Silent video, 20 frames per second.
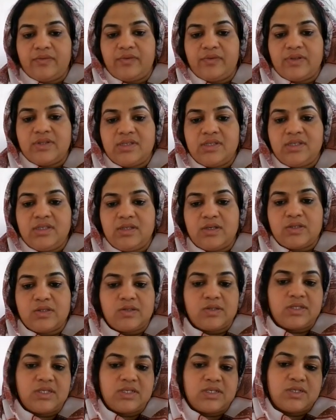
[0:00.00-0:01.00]
if you see the
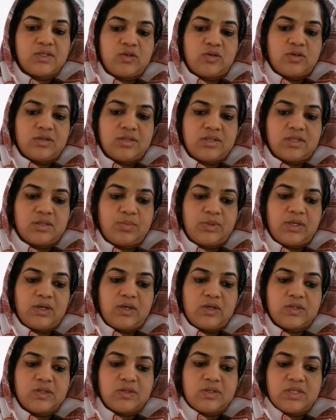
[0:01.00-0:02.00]
association concept,
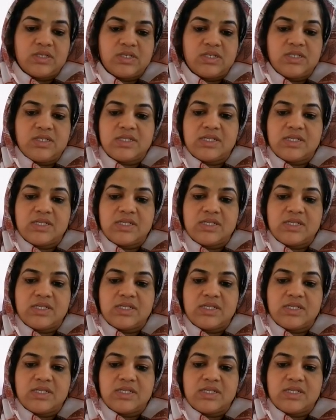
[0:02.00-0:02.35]
the association